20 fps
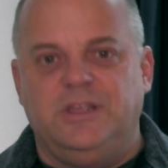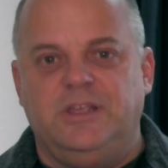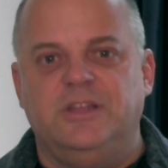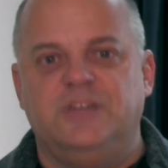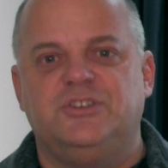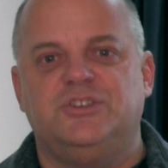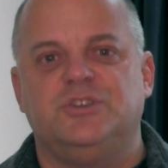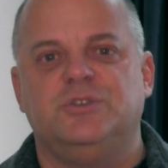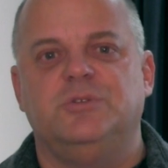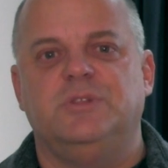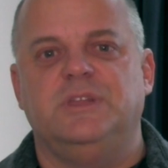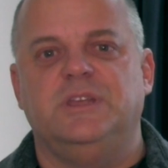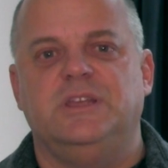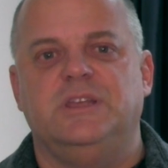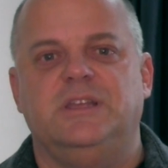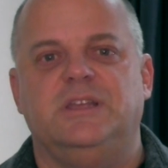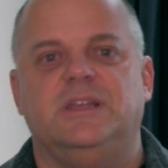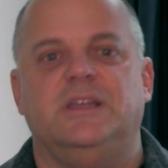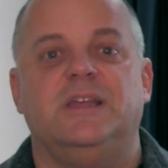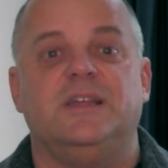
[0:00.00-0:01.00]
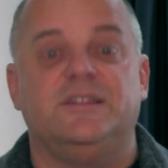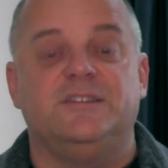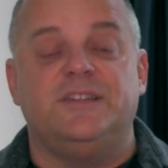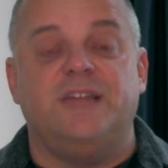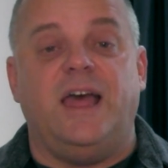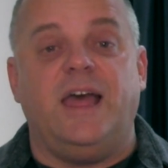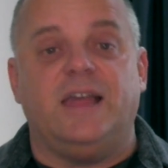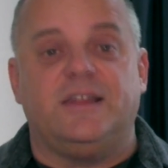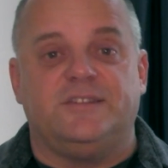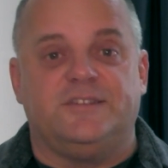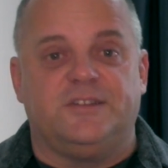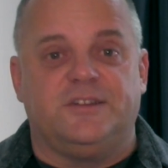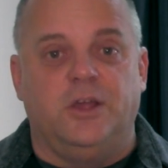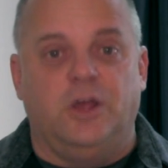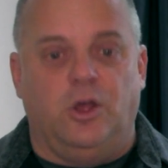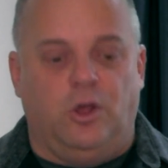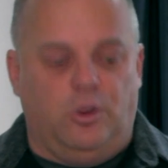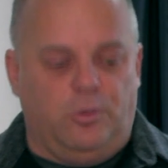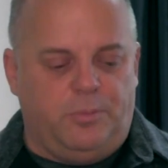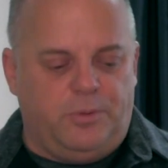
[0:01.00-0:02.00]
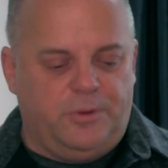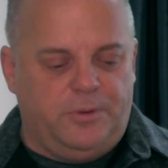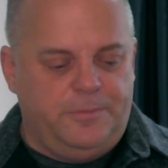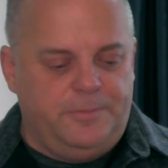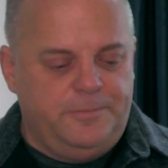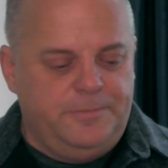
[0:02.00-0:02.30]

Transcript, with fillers: get you the exact scope.